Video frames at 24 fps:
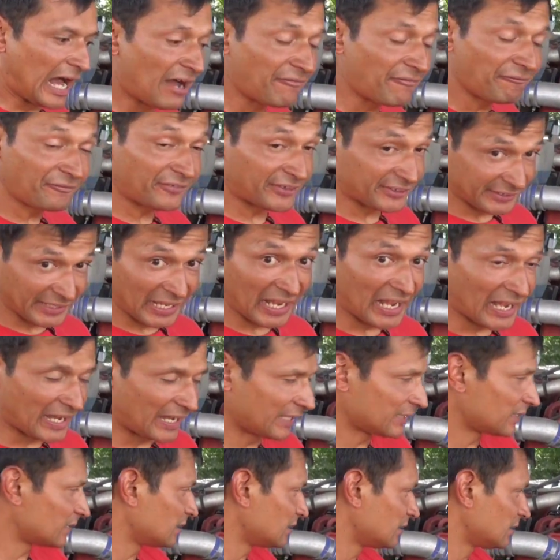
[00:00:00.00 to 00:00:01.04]
after
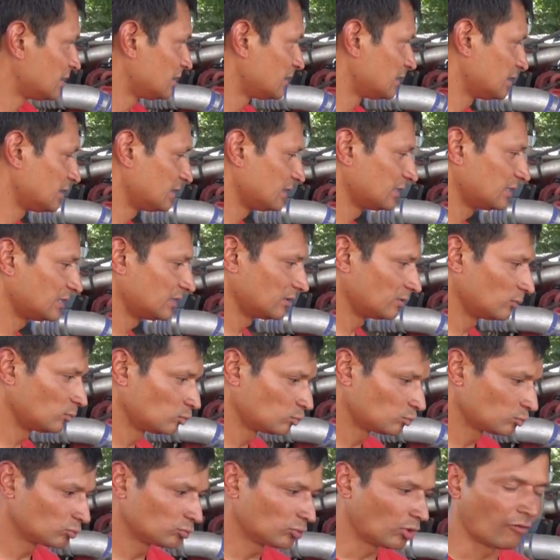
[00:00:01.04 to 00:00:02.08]
that,
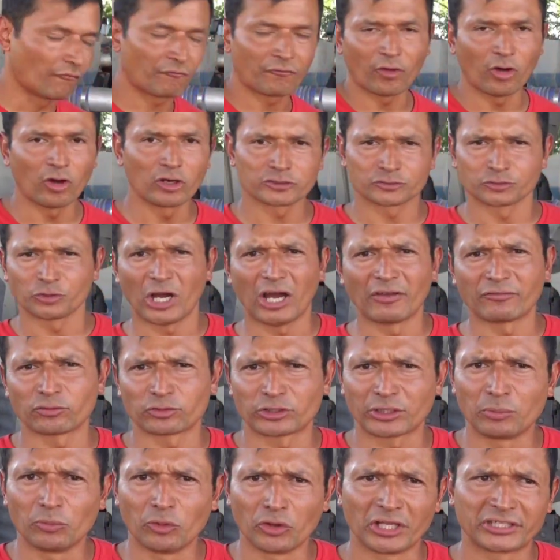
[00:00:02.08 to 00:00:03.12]
of course, we have
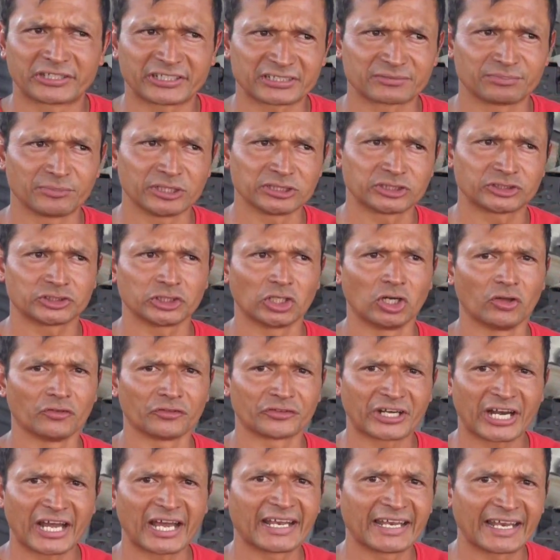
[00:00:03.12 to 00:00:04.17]
to remove the
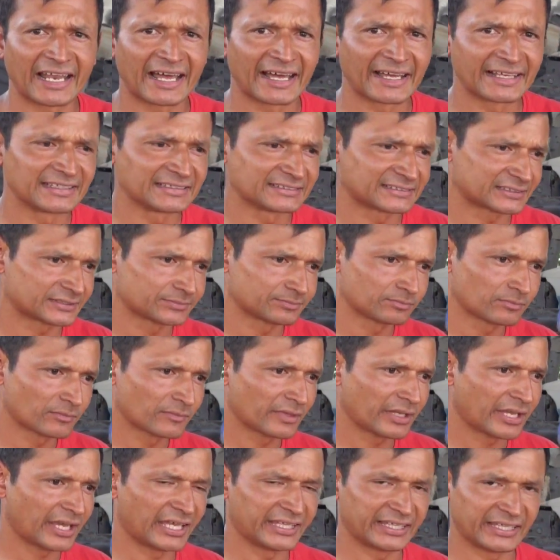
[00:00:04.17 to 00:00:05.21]
transmission, dry lines,
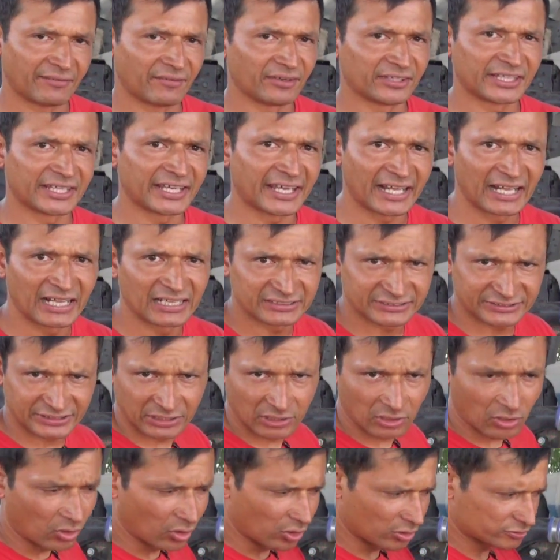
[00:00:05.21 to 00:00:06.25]
and everything else
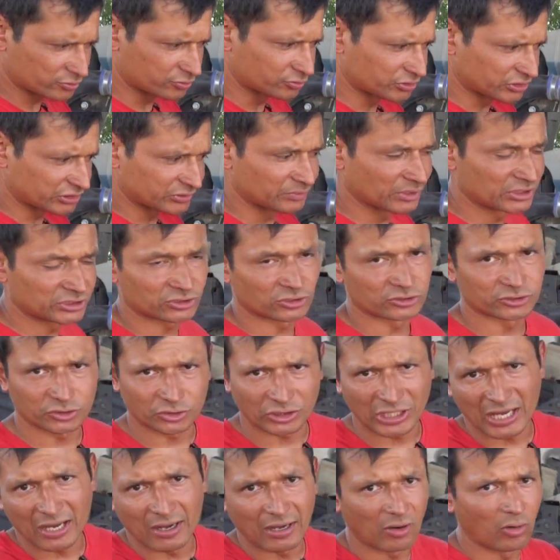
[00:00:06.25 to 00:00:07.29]
in hook to transmission,
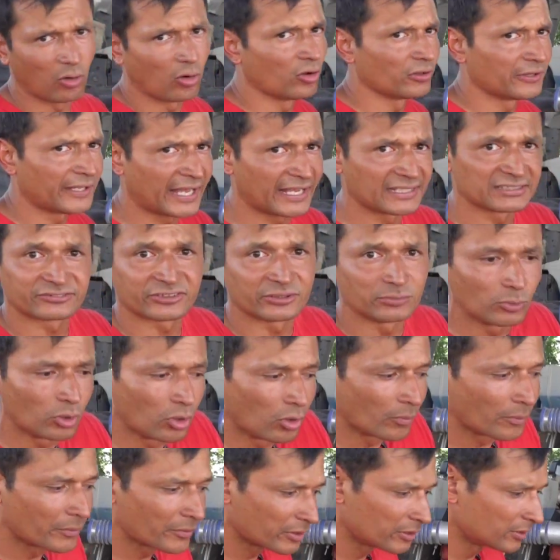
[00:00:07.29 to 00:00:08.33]
so that all that is
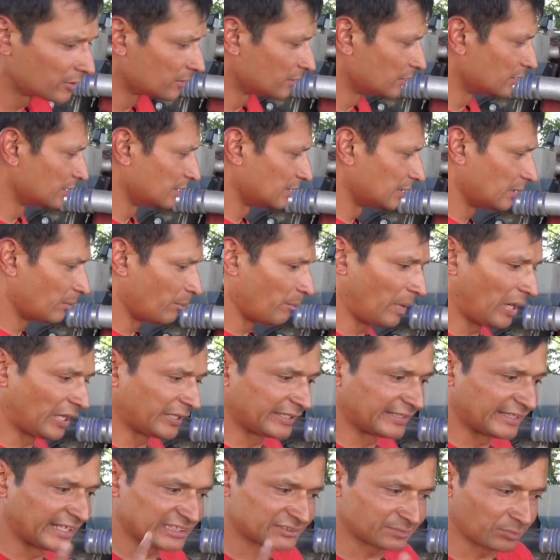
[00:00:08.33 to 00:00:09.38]
removed.
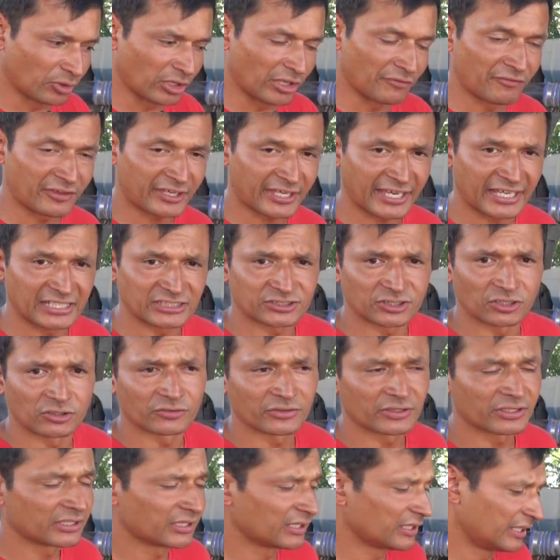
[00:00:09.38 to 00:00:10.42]
But the next
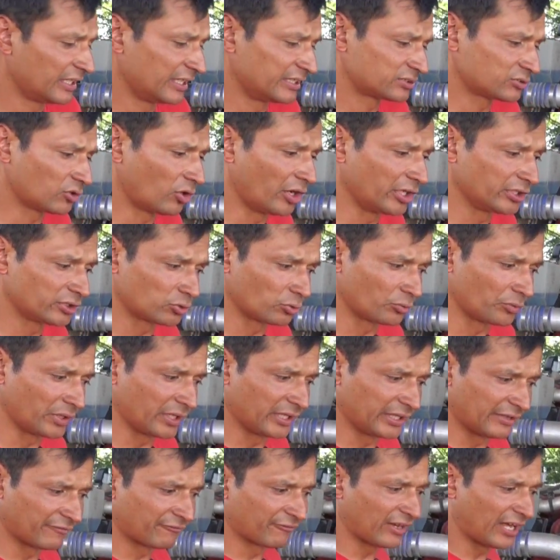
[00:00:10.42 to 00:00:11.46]
modification is going to
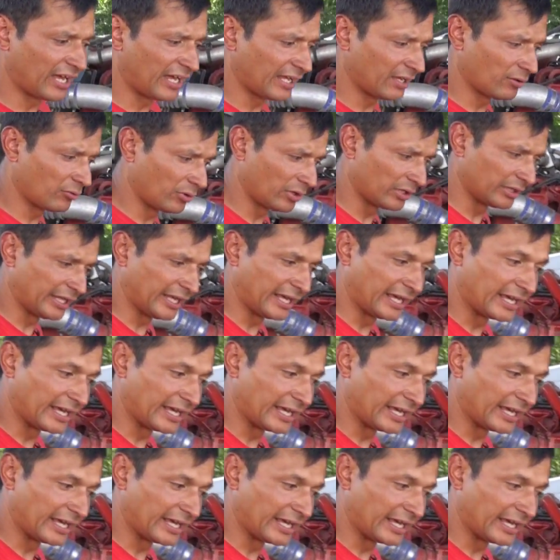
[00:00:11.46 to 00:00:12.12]
be the flywheel,